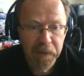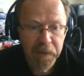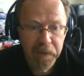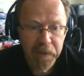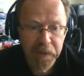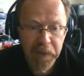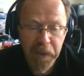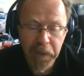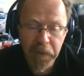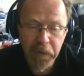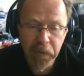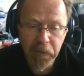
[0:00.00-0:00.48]

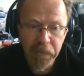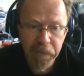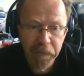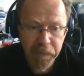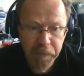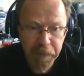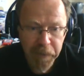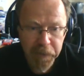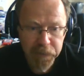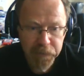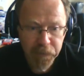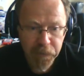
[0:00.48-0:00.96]
Thank you
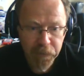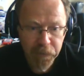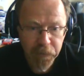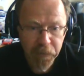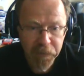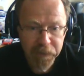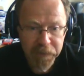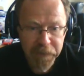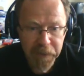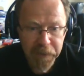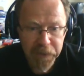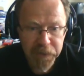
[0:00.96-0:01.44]
very much for
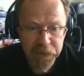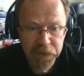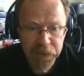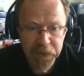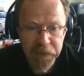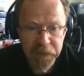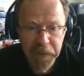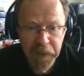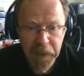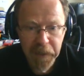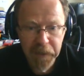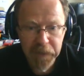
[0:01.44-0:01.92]
your
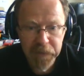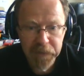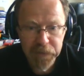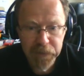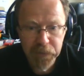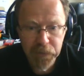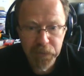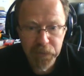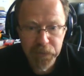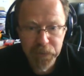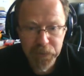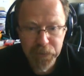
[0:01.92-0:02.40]
attention and
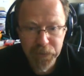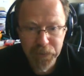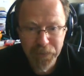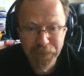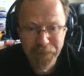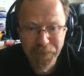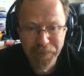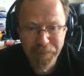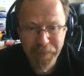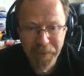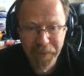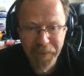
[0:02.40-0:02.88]
see you
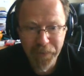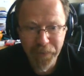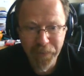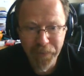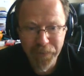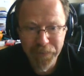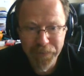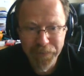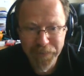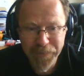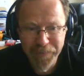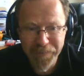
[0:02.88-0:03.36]
soon on my
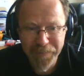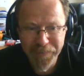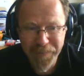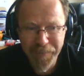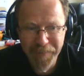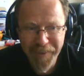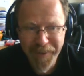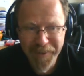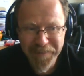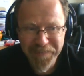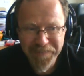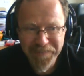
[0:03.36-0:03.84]
course.
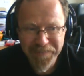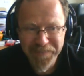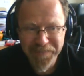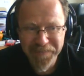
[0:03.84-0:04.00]
Bye-bye.